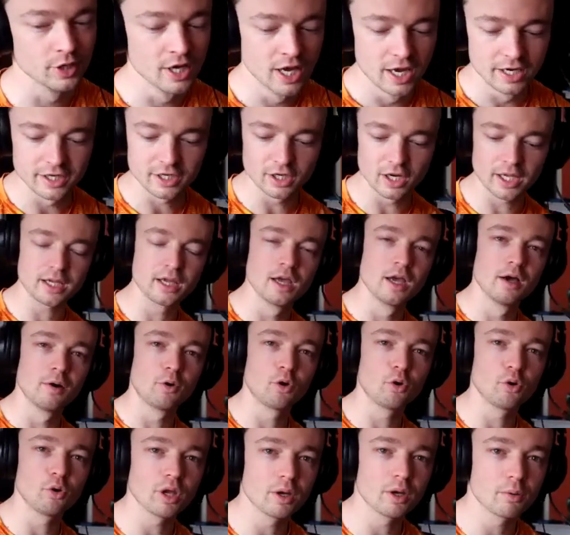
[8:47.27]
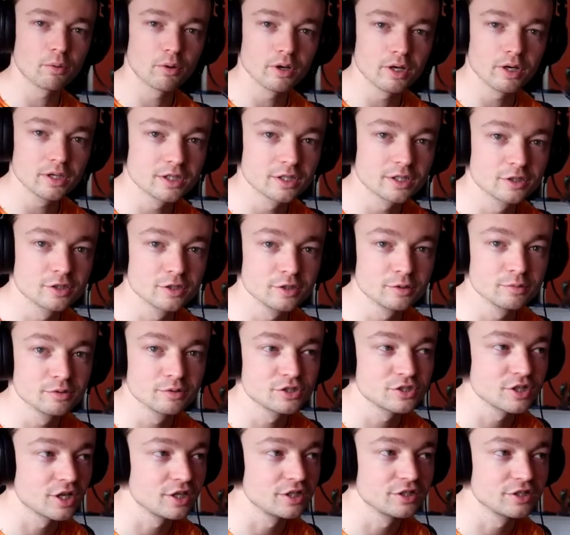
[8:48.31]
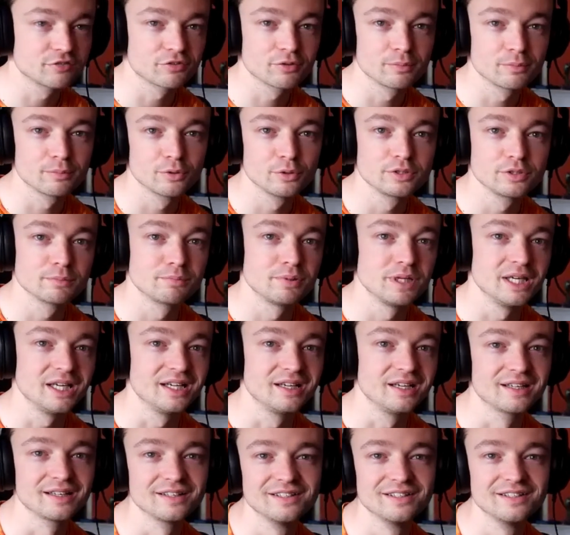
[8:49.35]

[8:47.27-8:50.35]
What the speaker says: You're like, all I wanted to do was change it from blue to pink.